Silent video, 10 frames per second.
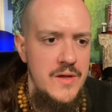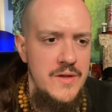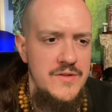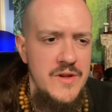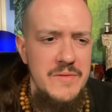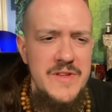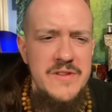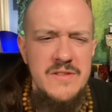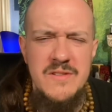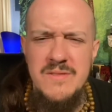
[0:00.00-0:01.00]
Some of
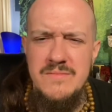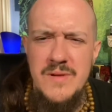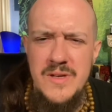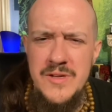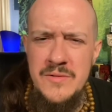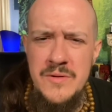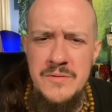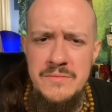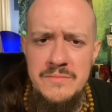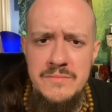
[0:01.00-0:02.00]
these are a little
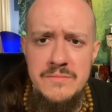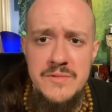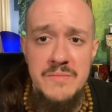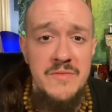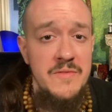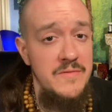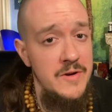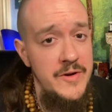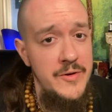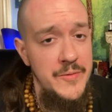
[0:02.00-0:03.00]
old, some of them
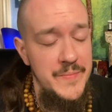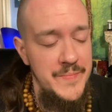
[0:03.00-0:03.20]
very new.